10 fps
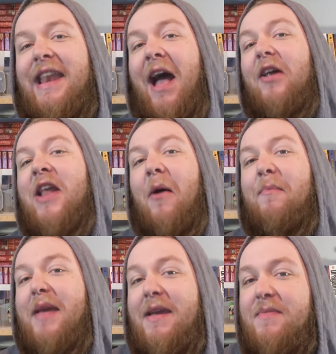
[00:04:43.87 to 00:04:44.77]
Now
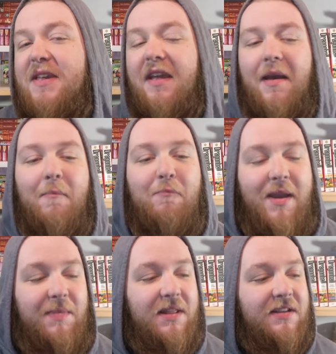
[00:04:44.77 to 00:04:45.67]
maybe
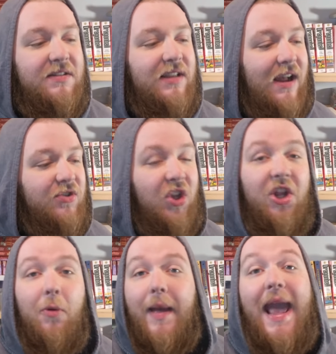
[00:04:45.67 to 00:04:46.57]
this sounds a
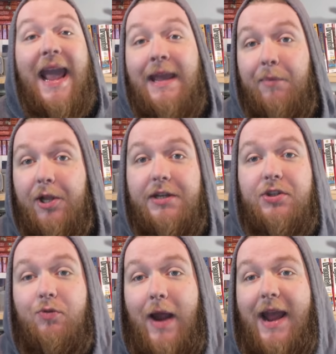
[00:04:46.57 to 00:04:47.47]
little bit
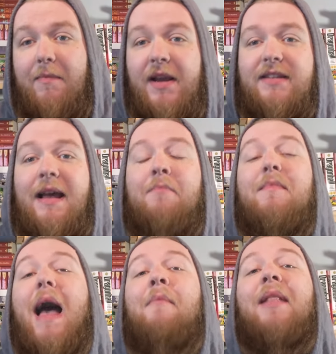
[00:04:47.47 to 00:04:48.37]
ableist, right? Because
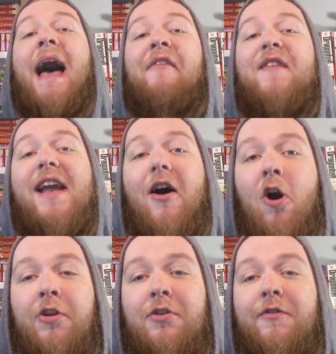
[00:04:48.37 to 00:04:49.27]
I'm laughing at
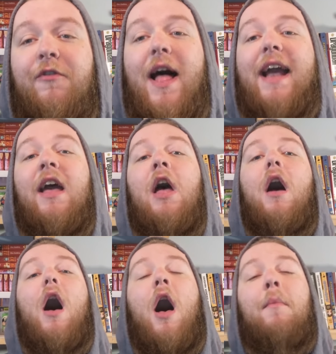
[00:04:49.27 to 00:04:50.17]
Arthur Fleck,
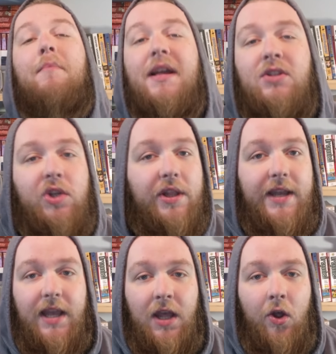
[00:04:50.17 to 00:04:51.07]
a
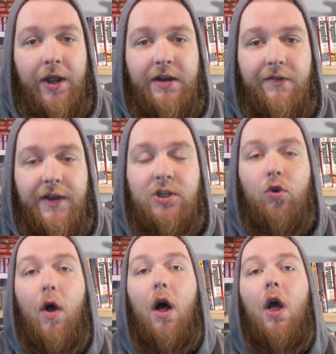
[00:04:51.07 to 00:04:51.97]
mentally ill
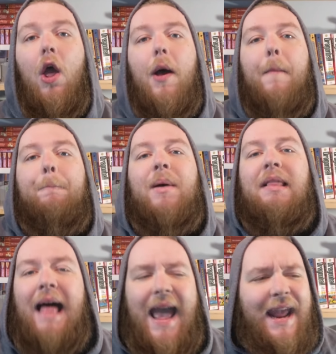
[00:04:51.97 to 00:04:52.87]
individual.
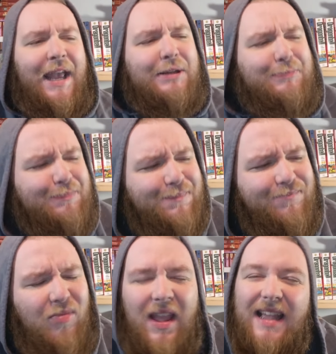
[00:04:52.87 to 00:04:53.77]
But like...
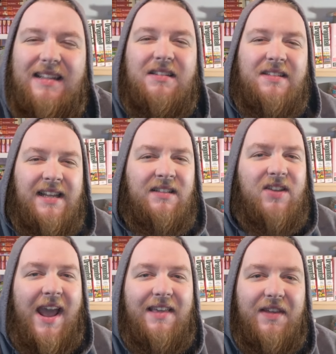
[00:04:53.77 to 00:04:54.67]

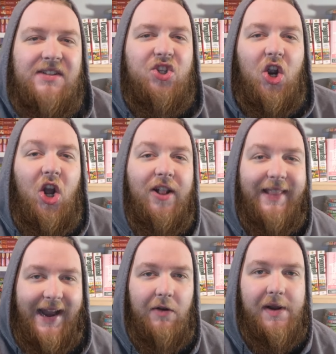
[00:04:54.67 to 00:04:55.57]
scenes like this are
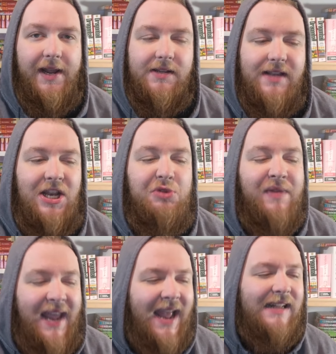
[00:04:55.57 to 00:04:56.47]
hilarious, and you
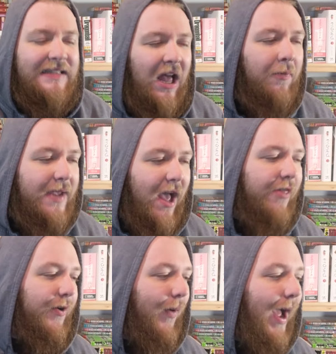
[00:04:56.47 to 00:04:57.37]
can't tell me
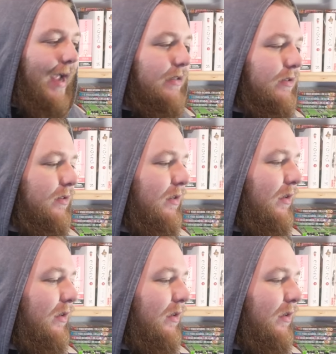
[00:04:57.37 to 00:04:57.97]
otherwise.